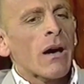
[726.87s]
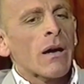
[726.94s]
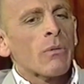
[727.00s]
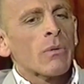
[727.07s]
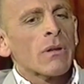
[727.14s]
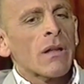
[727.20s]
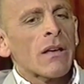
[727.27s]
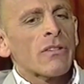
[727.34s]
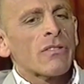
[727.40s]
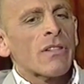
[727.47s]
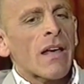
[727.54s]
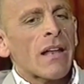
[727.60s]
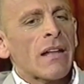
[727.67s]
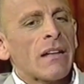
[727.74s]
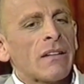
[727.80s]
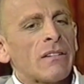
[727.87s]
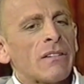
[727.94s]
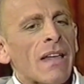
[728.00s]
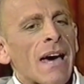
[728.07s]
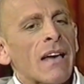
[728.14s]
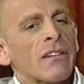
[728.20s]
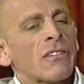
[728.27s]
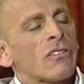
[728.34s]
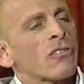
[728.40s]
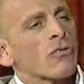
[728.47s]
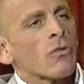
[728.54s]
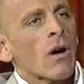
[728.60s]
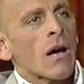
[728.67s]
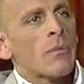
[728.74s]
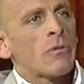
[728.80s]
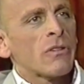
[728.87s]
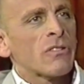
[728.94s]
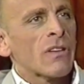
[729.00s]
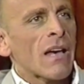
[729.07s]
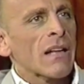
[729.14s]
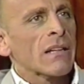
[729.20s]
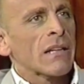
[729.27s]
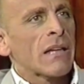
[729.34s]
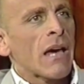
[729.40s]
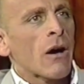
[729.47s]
I realized that that describes exactly